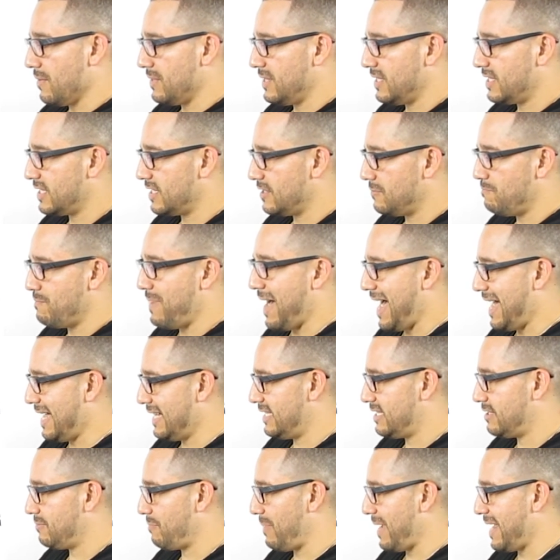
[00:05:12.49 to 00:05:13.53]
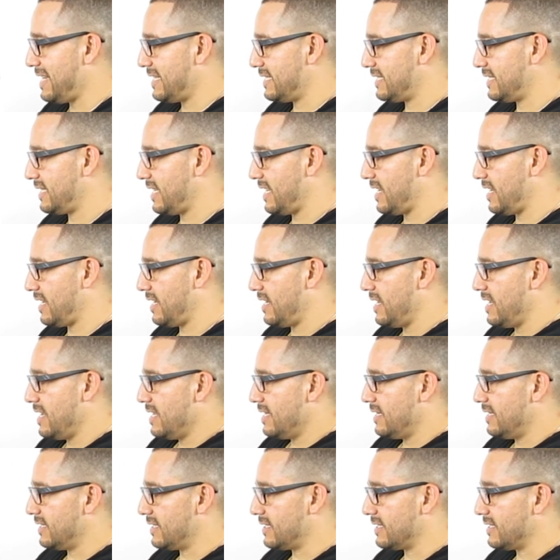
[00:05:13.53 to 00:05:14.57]
This is bad spacing.
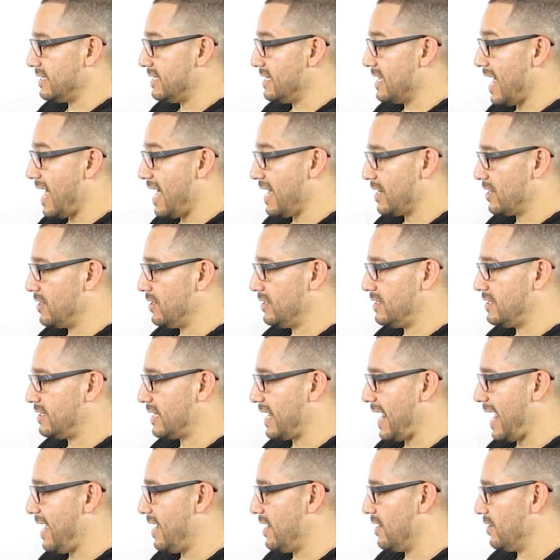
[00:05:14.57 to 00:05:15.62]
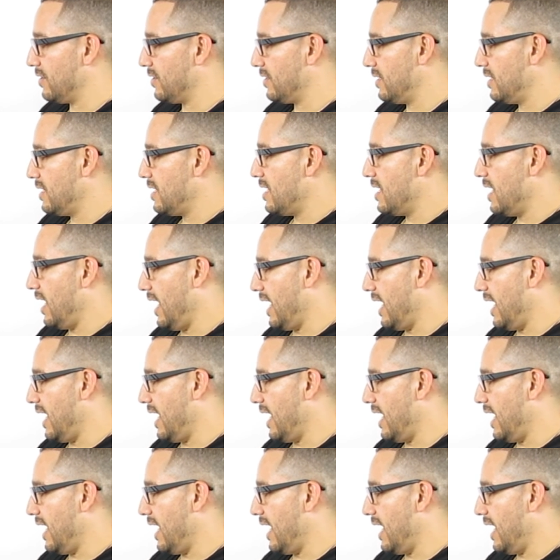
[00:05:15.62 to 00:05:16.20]
This is not good scale.